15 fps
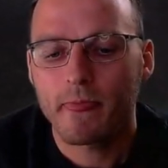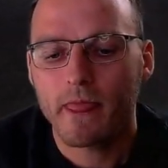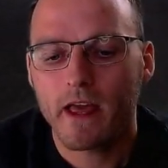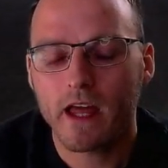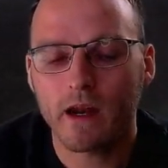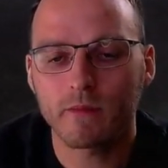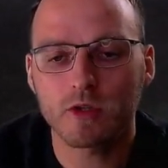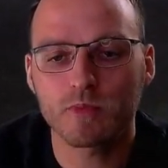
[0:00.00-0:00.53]

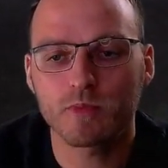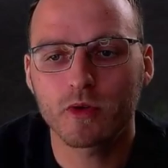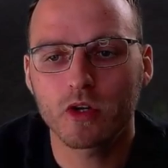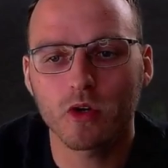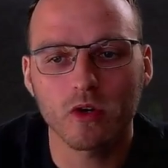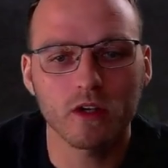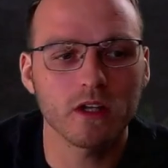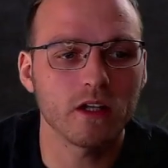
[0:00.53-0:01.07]
And I'm just
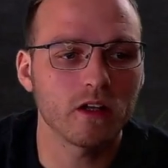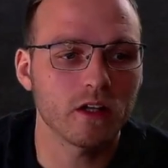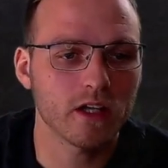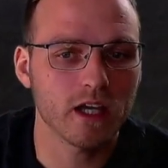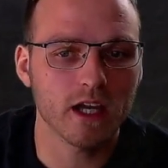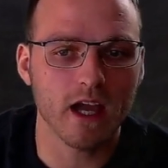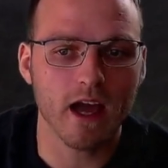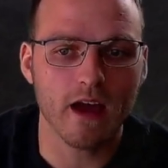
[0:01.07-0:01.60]
purely
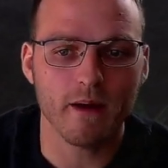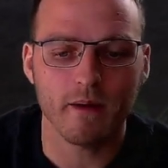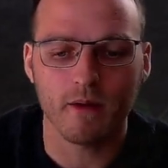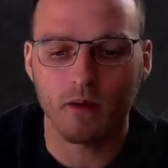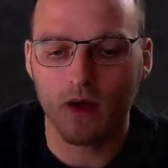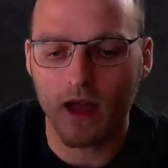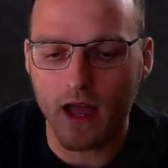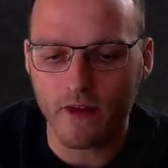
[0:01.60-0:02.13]
looking at
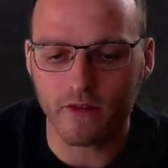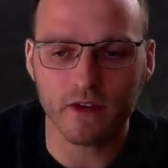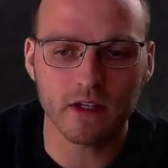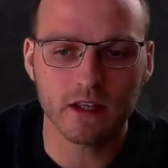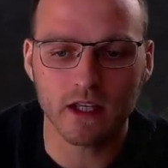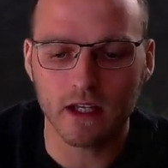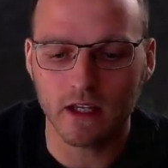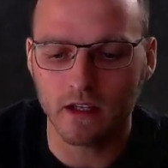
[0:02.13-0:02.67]

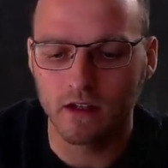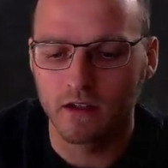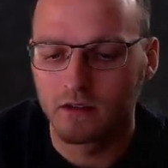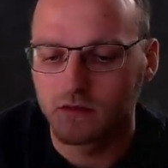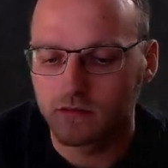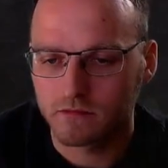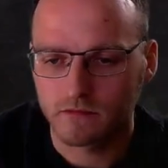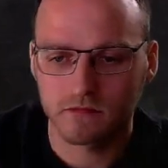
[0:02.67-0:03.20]
everything
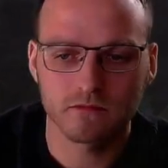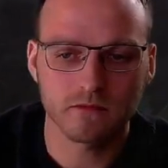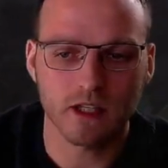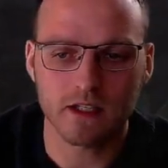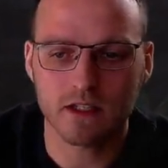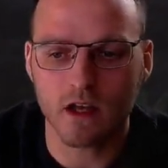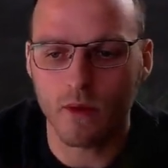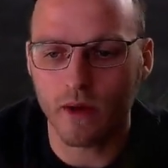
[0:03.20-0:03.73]

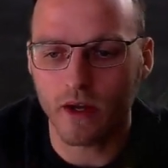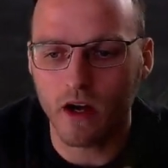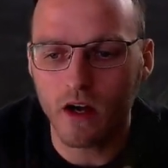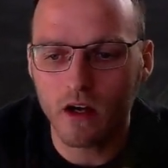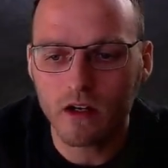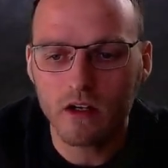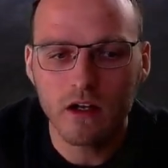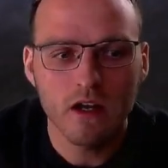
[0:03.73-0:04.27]
that's going
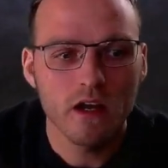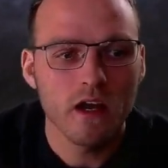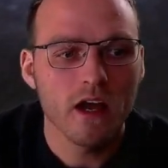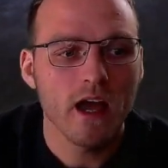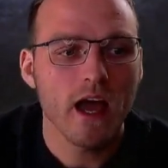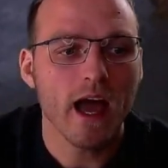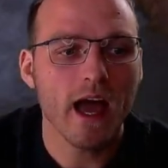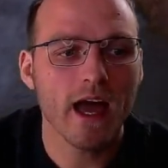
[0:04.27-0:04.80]
on,
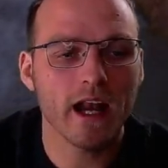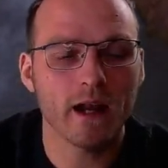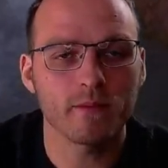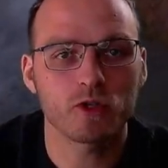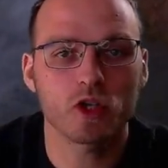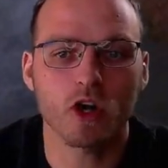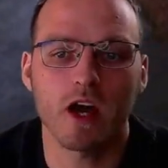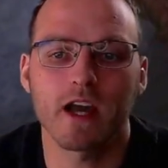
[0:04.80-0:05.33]
and I'm
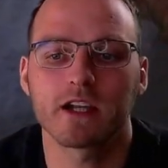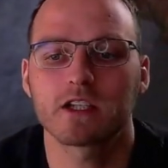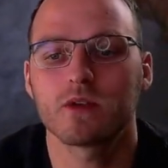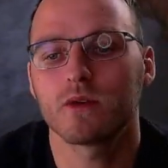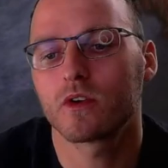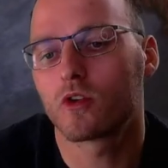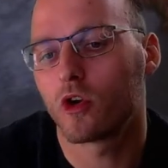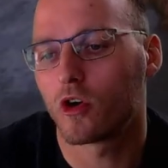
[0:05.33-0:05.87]
trying to
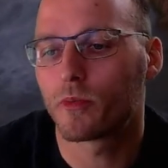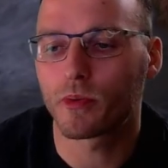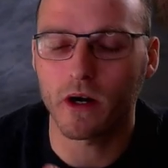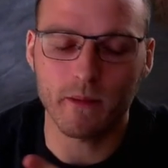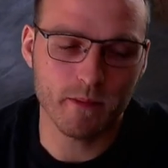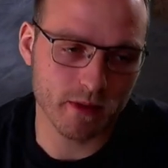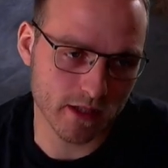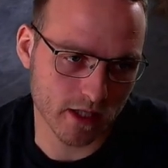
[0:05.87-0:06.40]

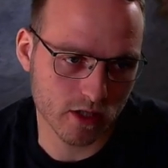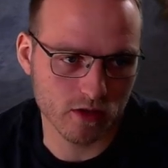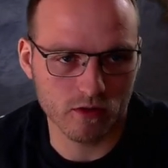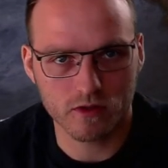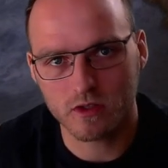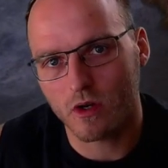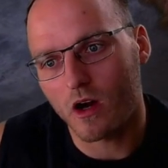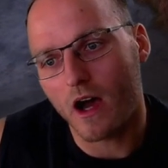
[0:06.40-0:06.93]
incorporate positional.
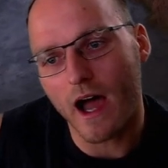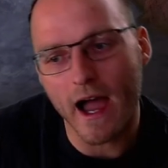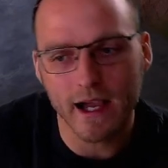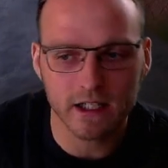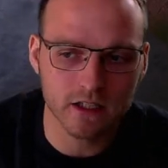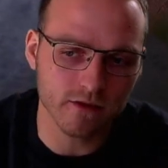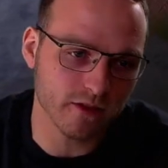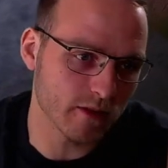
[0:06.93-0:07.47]
So I'll
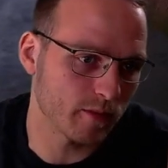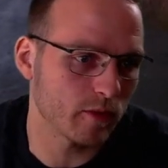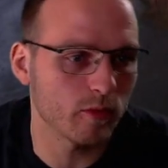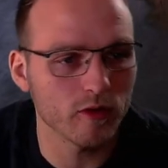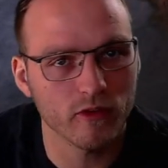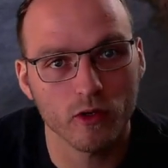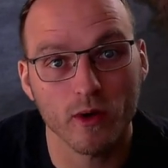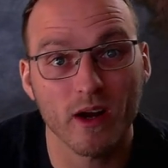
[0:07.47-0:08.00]
actively be
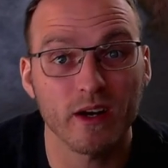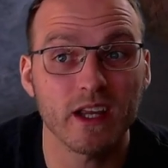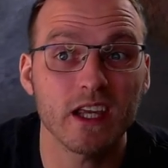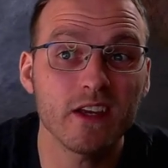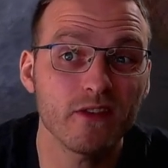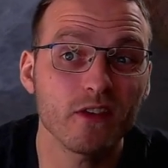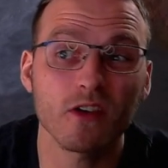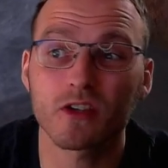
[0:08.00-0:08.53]
moving around,
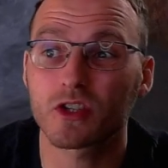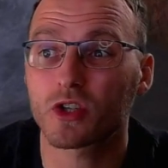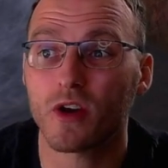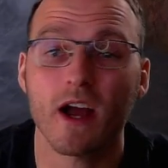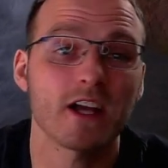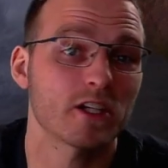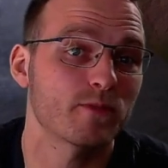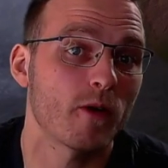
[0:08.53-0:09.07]
even on
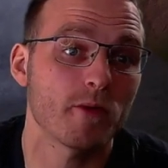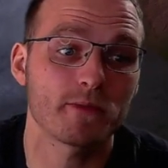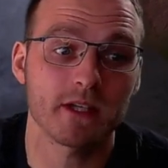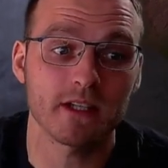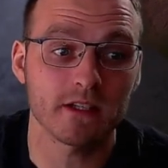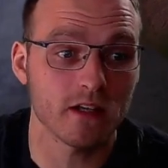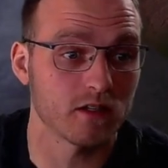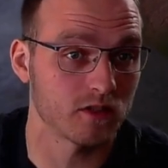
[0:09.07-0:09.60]
trash mobs
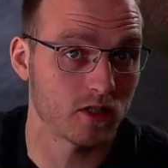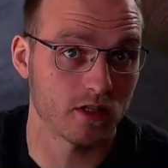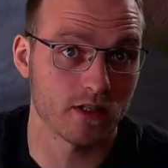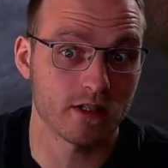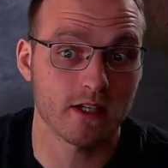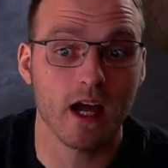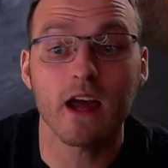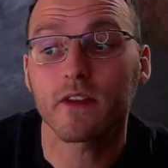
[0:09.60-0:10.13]
in
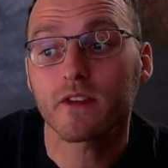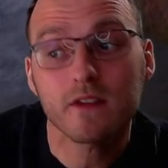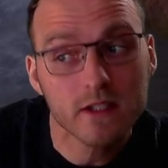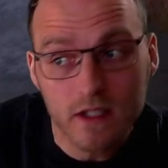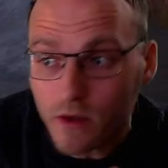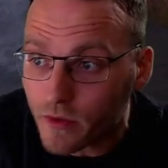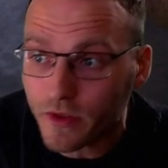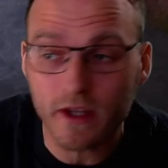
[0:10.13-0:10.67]
dungeons. I
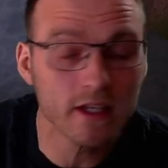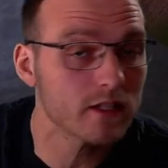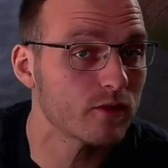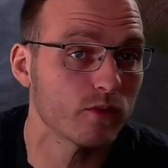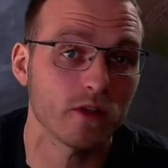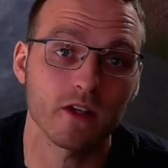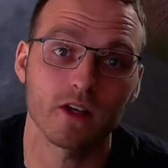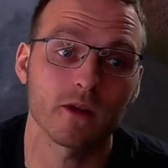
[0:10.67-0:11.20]
still think it's
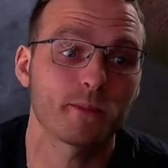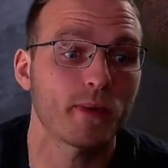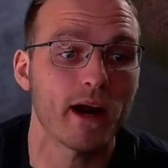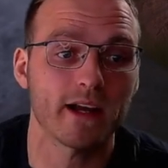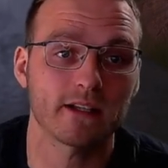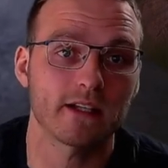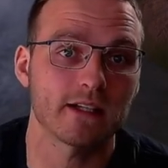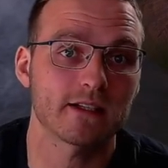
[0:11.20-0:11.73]
really good
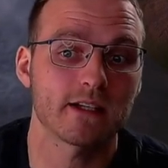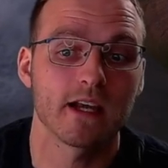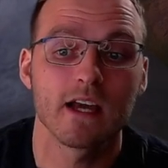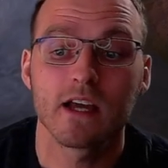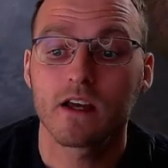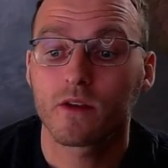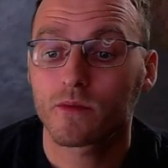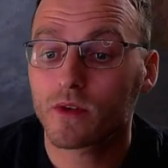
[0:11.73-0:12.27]
practice.
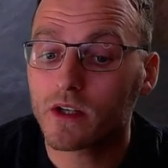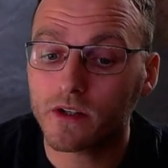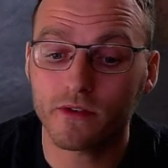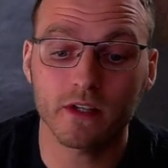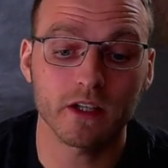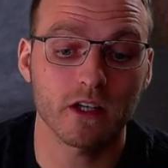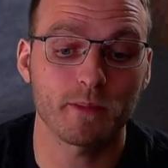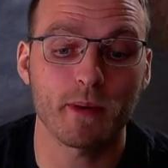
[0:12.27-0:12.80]
Really,
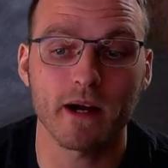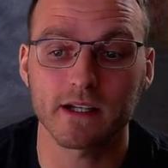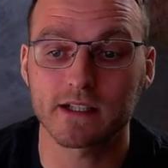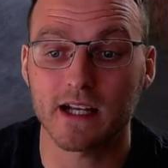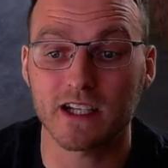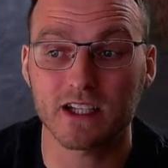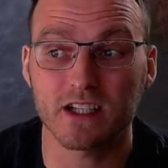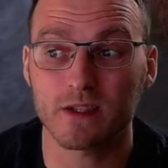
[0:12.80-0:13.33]
really good practice
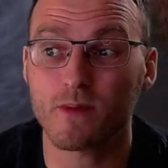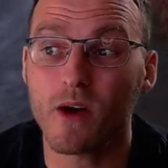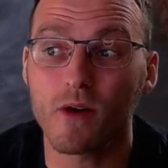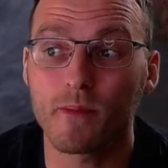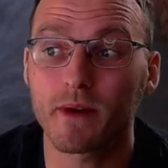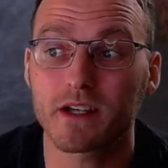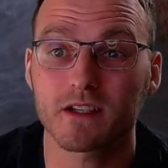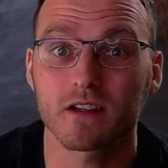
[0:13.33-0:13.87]
actually as well,
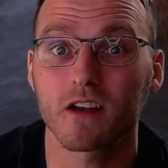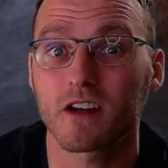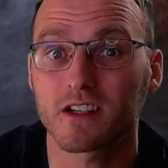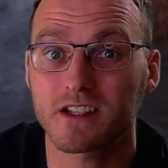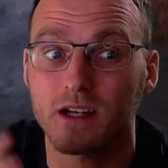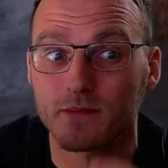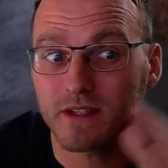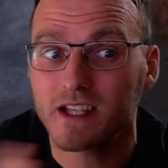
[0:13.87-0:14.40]
because a lot of
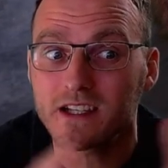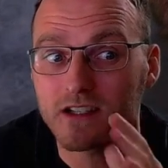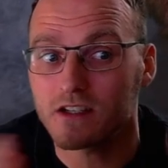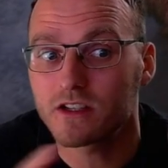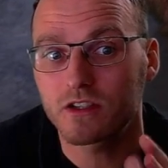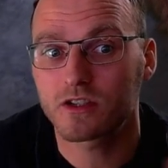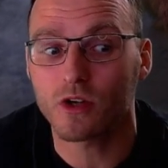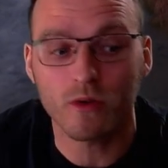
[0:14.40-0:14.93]
times things are
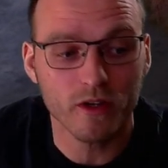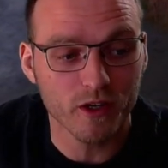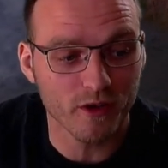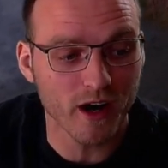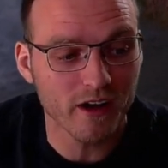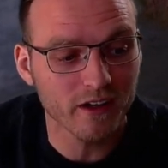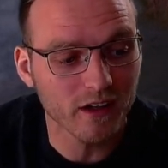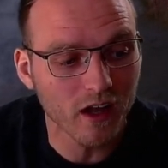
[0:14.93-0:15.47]
jolting
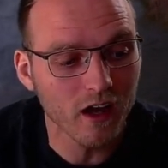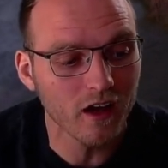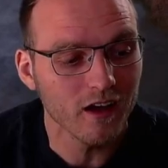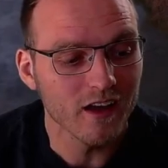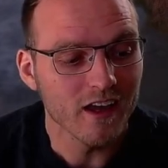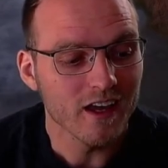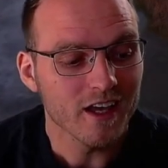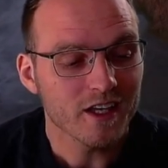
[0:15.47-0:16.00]
around a lot.
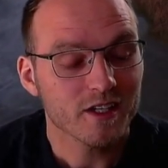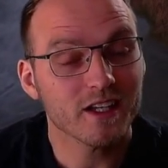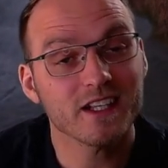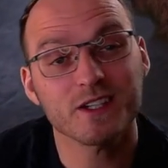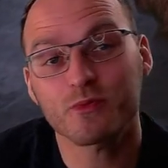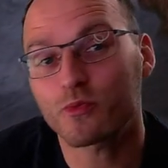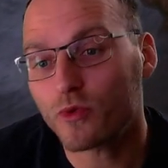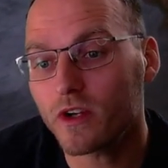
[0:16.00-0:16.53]
I think
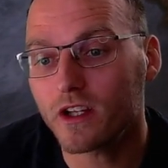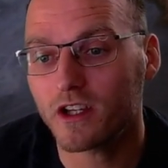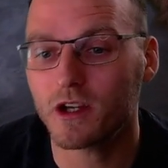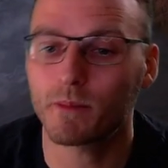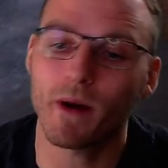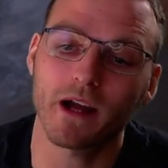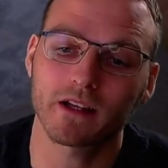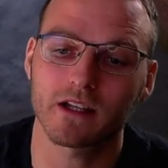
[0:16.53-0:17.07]
it's really good
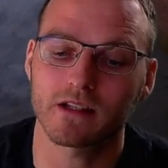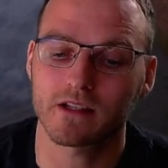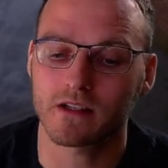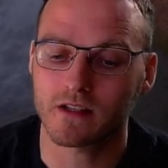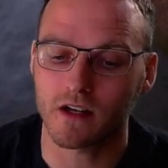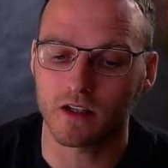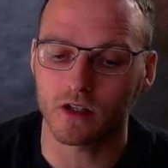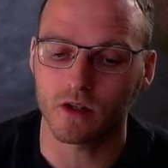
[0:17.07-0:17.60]
practice to
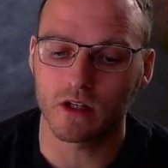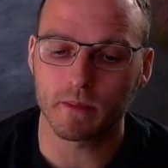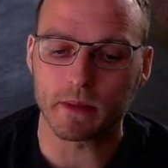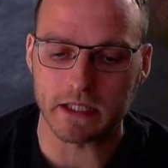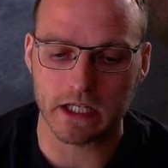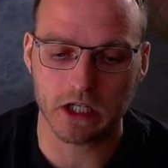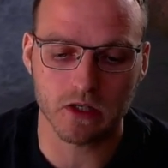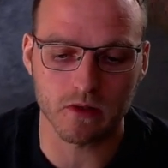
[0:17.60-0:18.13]
start doing the
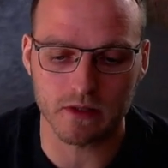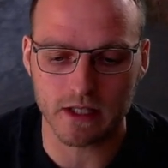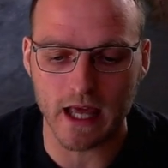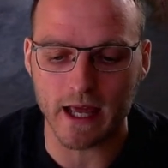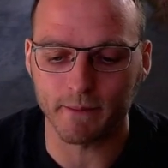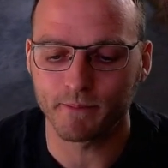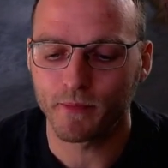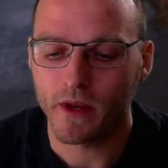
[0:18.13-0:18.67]
positionals
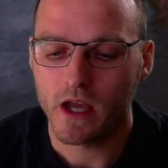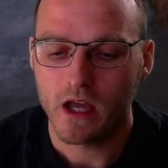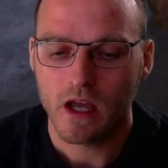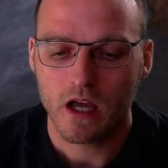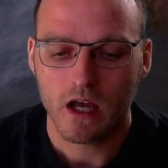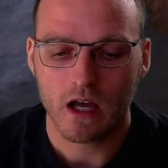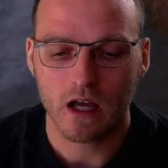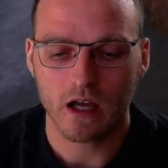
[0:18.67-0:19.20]
then
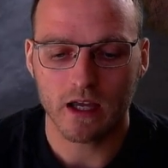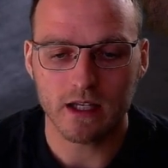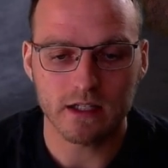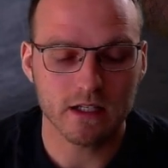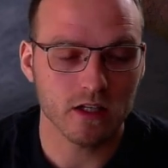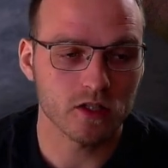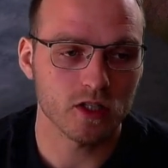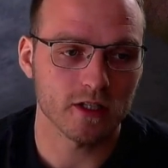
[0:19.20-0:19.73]
in
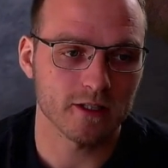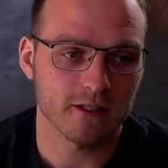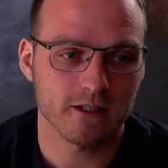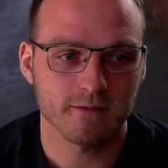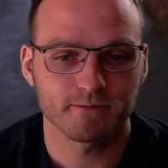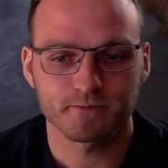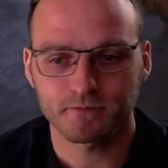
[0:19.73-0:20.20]
dungeons.